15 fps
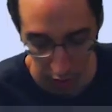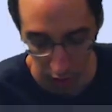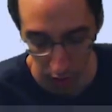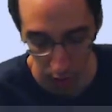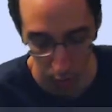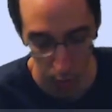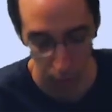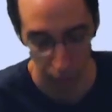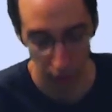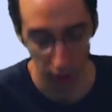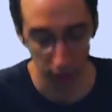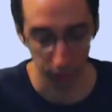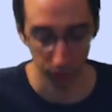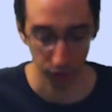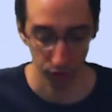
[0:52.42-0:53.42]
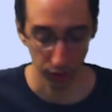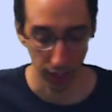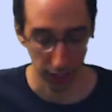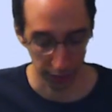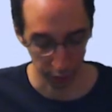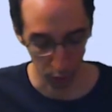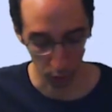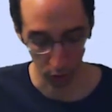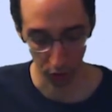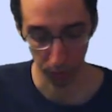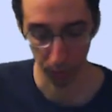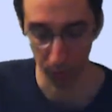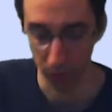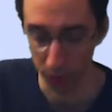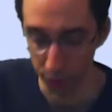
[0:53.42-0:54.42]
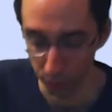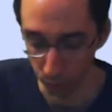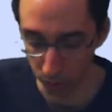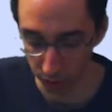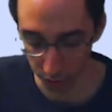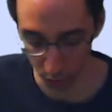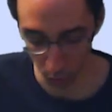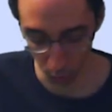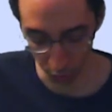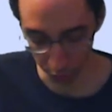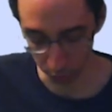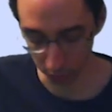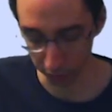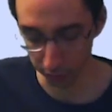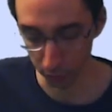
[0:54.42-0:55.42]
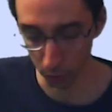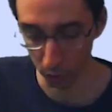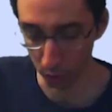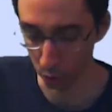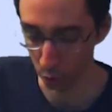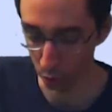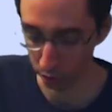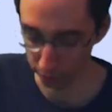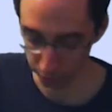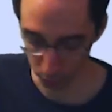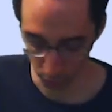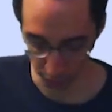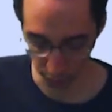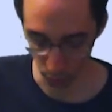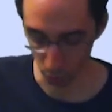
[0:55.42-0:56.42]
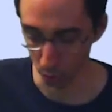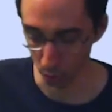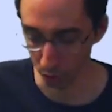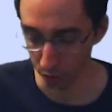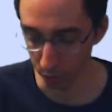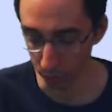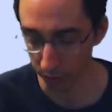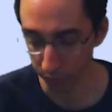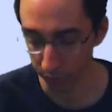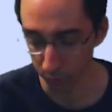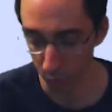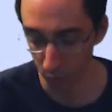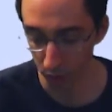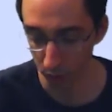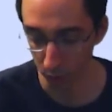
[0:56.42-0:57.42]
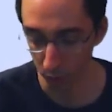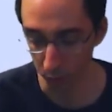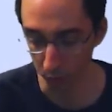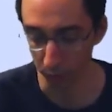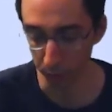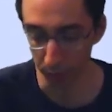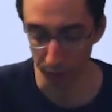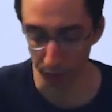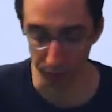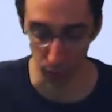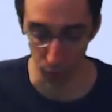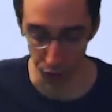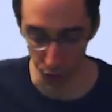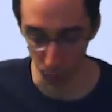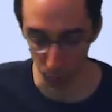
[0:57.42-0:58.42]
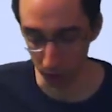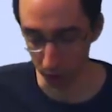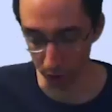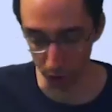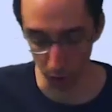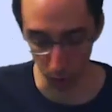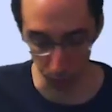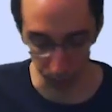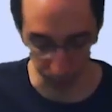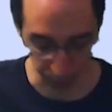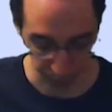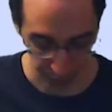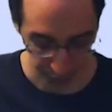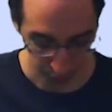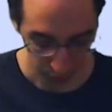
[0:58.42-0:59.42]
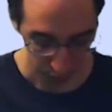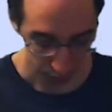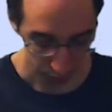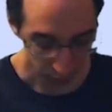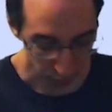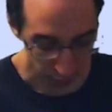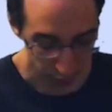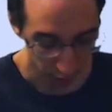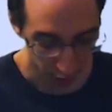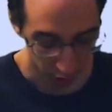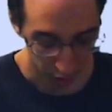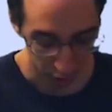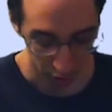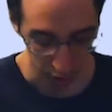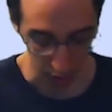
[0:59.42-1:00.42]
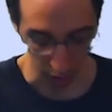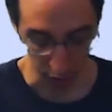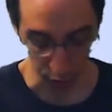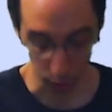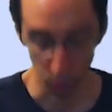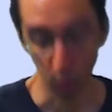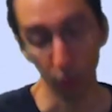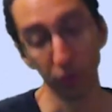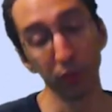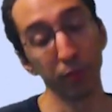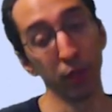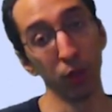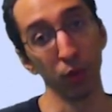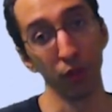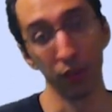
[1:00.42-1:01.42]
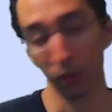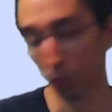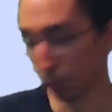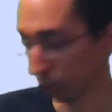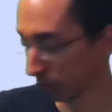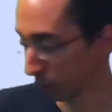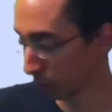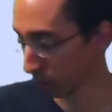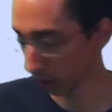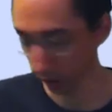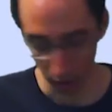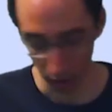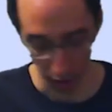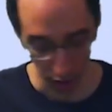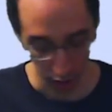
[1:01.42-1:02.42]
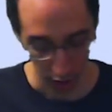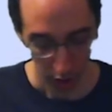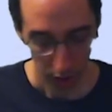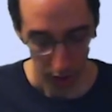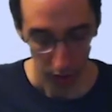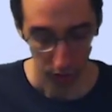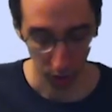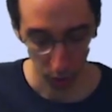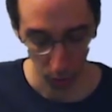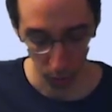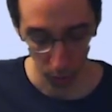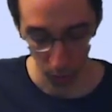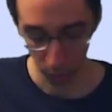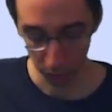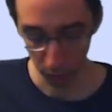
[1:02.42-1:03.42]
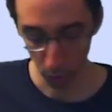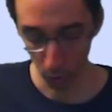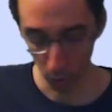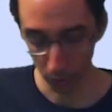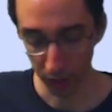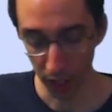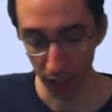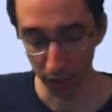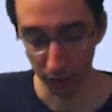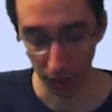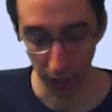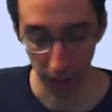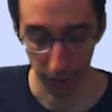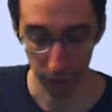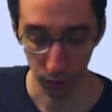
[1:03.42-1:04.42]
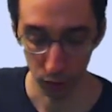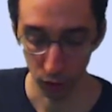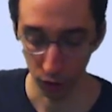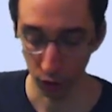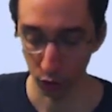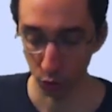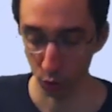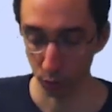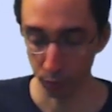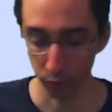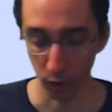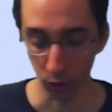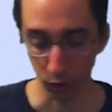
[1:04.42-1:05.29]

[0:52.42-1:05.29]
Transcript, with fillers: Orthodox first can, of course, be dual 3-4 or 4-4 or 3-4. Really depends on what you want to do. Let's go over both really quick. So you have an Orthodox and you're looking to approach